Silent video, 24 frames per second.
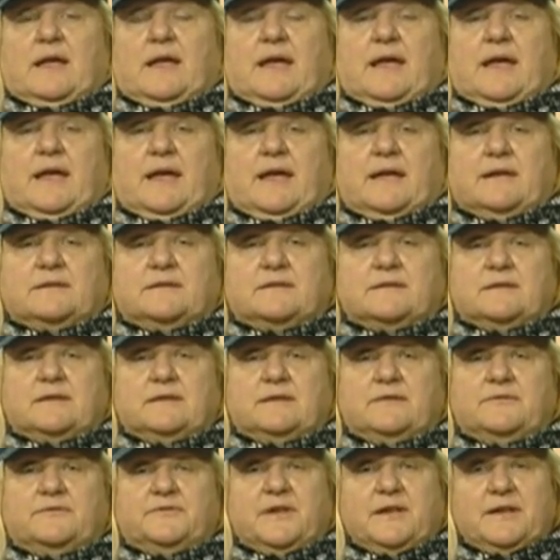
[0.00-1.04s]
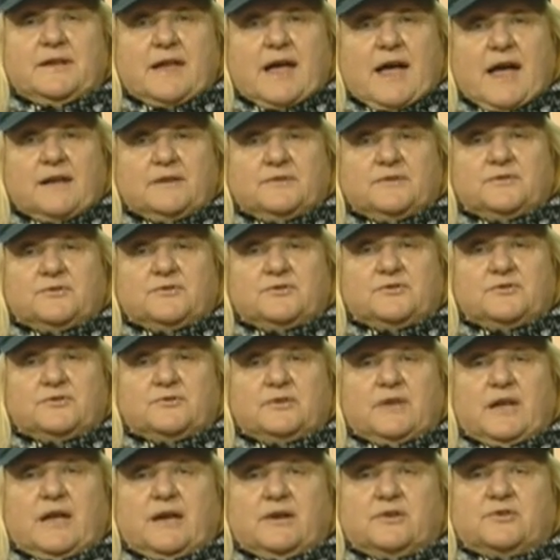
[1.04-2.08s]
And that attitude
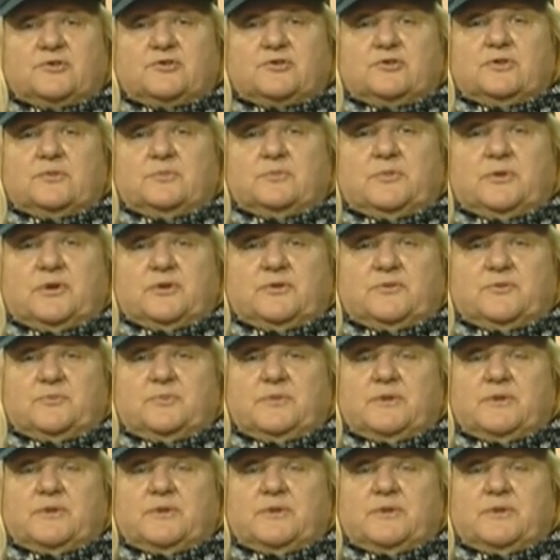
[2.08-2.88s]
actually brought